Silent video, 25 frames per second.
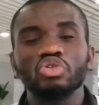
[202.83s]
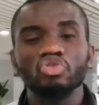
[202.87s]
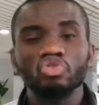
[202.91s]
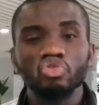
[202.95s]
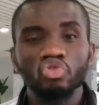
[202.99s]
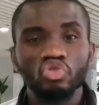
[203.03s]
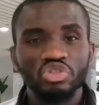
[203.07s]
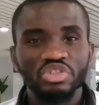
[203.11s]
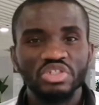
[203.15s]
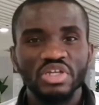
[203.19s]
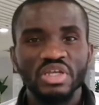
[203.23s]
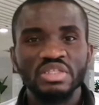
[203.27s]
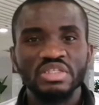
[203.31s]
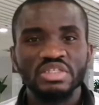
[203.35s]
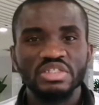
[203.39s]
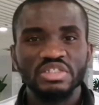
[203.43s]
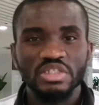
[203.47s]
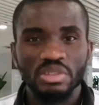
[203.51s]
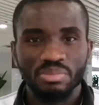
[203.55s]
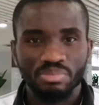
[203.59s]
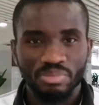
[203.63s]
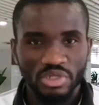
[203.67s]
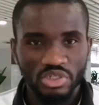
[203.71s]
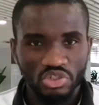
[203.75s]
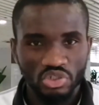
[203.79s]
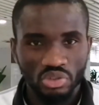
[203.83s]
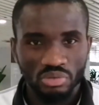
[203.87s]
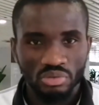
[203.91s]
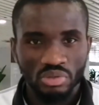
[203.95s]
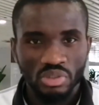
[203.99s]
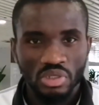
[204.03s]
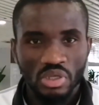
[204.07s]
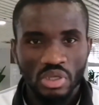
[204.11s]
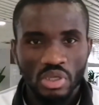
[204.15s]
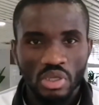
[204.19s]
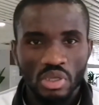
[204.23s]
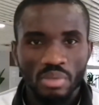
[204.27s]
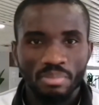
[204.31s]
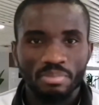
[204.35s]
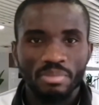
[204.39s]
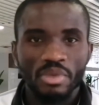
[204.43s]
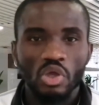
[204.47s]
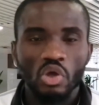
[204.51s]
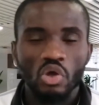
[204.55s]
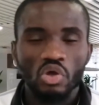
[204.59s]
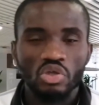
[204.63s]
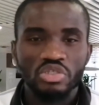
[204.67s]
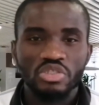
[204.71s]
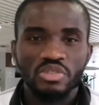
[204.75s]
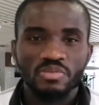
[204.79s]
nutrient depletion,
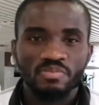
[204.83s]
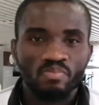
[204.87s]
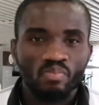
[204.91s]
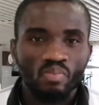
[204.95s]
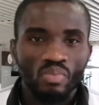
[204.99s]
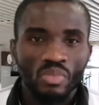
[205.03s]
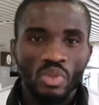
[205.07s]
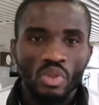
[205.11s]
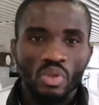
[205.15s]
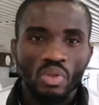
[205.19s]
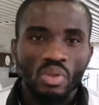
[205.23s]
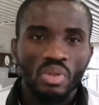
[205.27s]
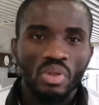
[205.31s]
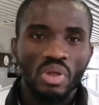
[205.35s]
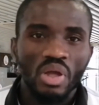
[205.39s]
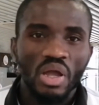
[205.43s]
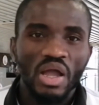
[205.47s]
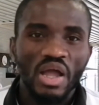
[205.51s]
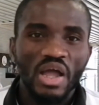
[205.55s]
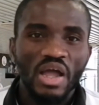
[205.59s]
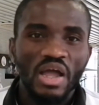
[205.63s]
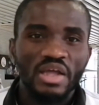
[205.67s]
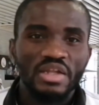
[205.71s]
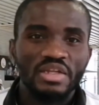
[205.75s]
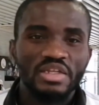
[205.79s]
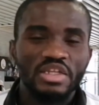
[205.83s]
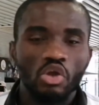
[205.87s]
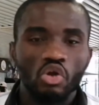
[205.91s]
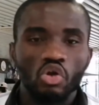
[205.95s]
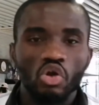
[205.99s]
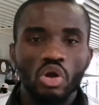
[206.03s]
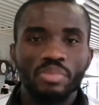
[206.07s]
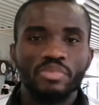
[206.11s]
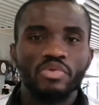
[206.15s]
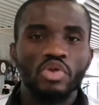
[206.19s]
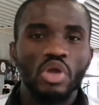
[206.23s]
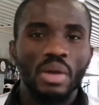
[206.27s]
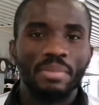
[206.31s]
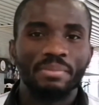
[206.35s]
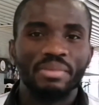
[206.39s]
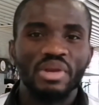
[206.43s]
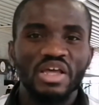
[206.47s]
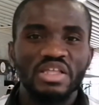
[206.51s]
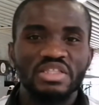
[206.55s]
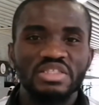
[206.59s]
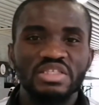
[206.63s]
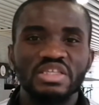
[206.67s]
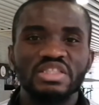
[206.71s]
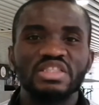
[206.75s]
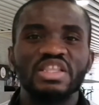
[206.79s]
because the crop you are
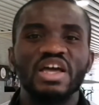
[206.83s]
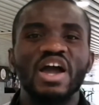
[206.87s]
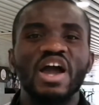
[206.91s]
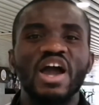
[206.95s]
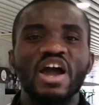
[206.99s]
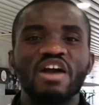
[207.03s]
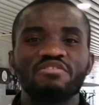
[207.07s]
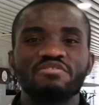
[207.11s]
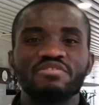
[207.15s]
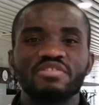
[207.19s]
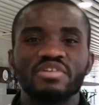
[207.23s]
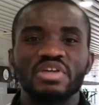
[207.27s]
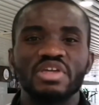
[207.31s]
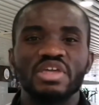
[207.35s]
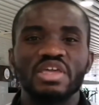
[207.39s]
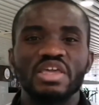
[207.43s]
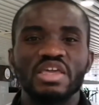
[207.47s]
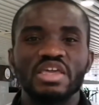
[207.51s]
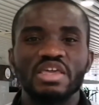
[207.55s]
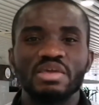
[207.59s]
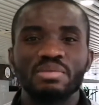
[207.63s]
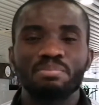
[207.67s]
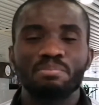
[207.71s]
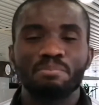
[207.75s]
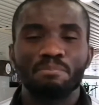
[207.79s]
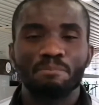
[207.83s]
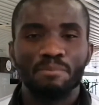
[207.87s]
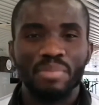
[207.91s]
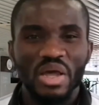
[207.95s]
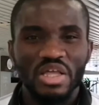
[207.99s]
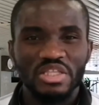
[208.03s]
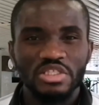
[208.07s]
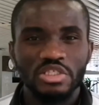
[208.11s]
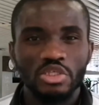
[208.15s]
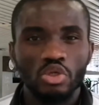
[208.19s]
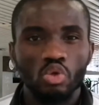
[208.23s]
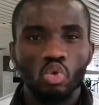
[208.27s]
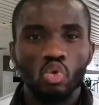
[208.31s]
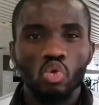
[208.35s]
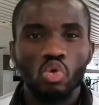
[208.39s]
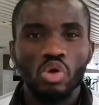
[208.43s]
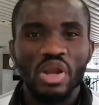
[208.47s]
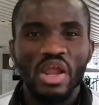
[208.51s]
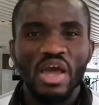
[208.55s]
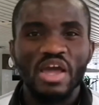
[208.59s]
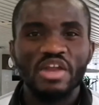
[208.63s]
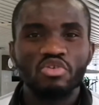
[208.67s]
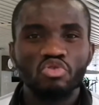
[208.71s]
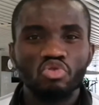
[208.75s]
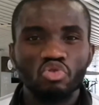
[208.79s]
planting have a
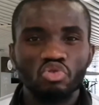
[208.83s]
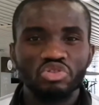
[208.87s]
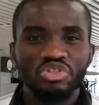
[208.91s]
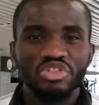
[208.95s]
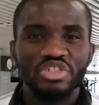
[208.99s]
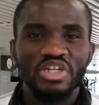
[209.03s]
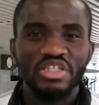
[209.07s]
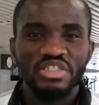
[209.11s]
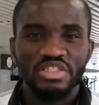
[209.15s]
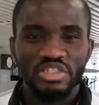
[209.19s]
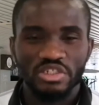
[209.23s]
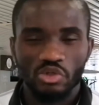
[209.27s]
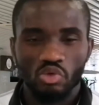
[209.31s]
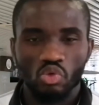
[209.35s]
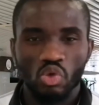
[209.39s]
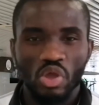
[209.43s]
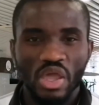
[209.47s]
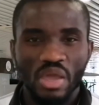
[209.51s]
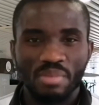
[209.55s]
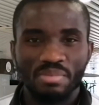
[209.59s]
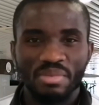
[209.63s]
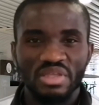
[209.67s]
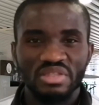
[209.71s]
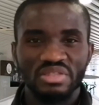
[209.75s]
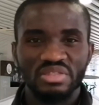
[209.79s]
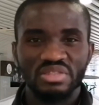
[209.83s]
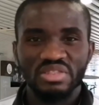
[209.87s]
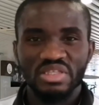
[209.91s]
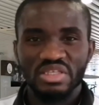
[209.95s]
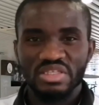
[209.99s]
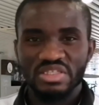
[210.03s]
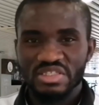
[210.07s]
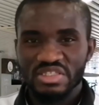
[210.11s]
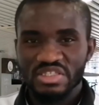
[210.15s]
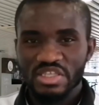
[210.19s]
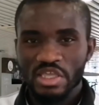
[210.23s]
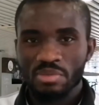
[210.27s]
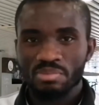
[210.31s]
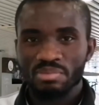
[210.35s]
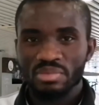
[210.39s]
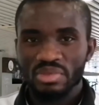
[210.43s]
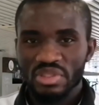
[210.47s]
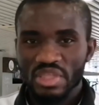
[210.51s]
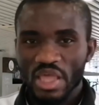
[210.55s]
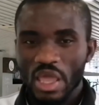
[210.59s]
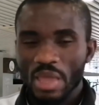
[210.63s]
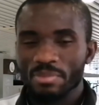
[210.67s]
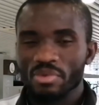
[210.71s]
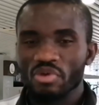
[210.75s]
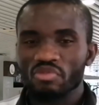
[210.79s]
particular nutrient requirement, the same
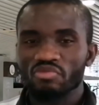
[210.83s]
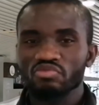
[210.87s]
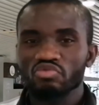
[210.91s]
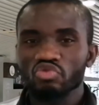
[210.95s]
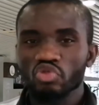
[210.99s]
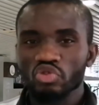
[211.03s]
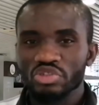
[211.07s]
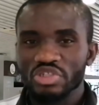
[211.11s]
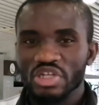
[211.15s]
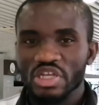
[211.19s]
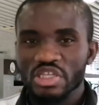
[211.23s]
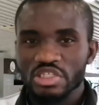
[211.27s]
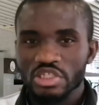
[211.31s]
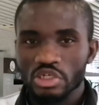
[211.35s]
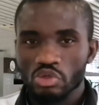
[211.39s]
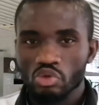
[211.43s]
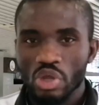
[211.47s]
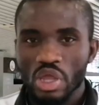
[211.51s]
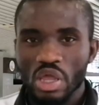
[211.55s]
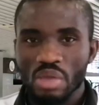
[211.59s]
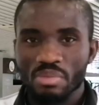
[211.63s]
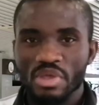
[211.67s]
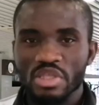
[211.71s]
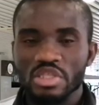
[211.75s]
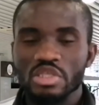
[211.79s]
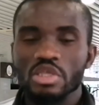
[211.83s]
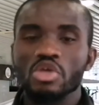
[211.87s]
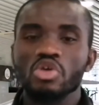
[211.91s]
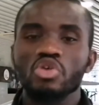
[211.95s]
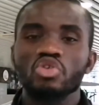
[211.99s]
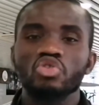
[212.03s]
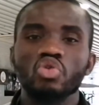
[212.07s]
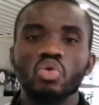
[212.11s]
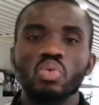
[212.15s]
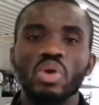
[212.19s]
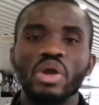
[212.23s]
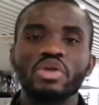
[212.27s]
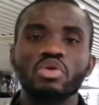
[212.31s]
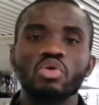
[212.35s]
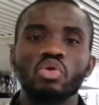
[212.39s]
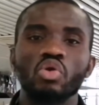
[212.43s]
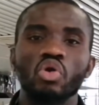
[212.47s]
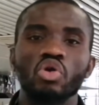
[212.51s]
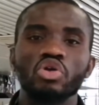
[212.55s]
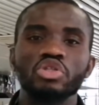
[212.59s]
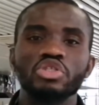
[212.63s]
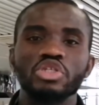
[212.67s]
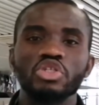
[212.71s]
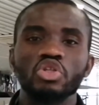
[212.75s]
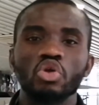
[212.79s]
type of nutrient requirement. So when you
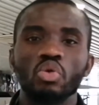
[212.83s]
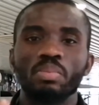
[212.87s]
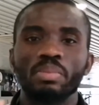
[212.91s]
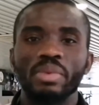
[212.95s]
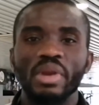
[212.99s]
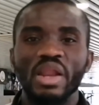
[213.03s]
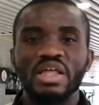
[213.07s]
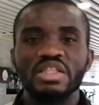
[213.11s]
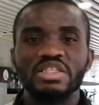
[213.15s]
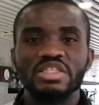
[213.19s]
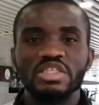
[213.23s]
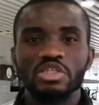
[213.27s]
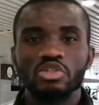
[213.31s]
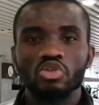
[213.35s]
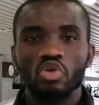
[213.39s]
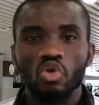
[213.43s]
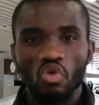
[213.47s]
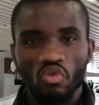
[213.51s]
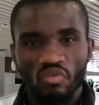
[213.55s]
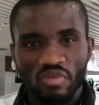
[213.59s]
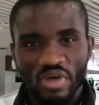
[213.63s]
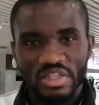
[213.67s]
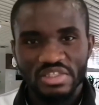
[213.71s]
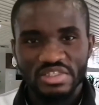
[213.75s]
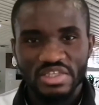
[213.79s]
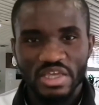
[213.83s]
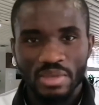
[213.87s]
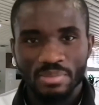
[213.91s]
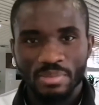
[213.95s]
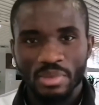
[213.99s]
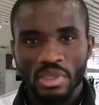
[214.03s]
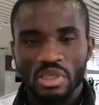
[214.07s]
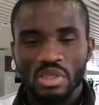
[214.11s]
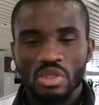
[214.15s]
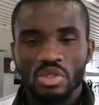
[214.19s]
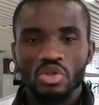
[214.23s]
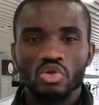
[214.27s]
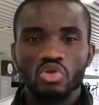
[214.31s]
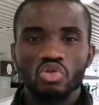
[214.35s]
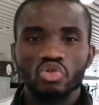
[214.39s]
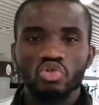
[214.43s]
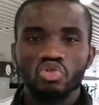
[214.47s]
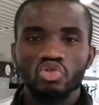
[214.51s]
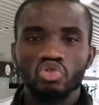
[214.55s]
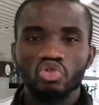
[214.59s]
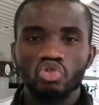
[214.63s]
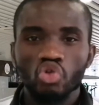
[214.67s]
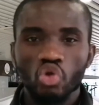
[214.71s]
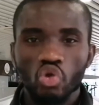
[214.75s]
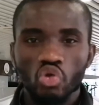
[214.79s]
continue planting over time,
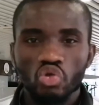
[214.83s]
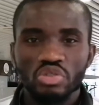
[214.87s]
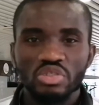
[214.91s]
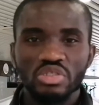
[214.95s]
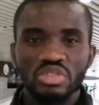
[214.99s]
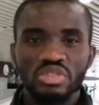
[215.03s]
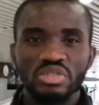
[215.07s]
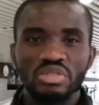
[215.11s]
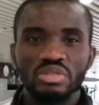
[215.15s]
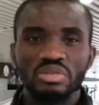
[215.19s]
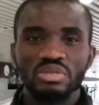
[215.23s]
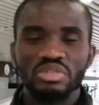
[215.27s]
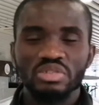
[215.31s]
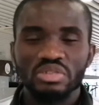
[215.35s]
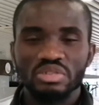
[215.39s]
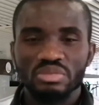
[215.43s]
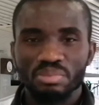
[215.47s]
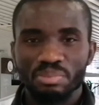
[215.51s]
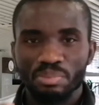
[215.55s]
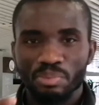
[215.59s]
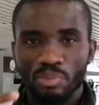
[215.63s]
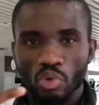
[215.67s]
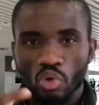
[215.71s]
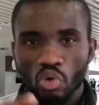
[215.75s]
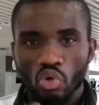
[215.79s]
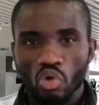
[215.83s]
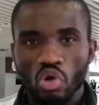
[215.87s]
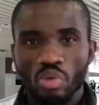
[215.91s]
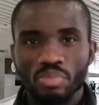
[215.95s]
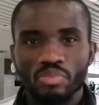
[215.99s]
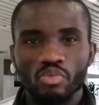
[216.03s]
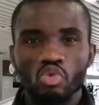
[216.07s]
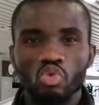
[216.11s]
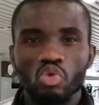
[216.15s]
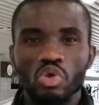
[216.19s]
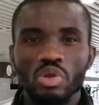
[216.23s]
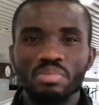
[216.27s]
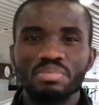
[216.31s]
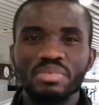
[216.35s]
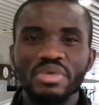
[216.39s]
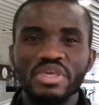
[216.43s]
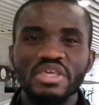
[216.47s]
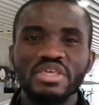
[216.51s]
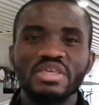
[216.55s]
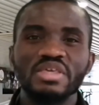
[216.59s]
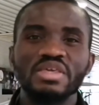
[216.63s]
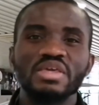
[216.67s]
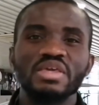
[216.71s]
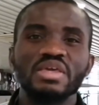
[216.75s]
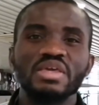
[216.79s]
those crop will be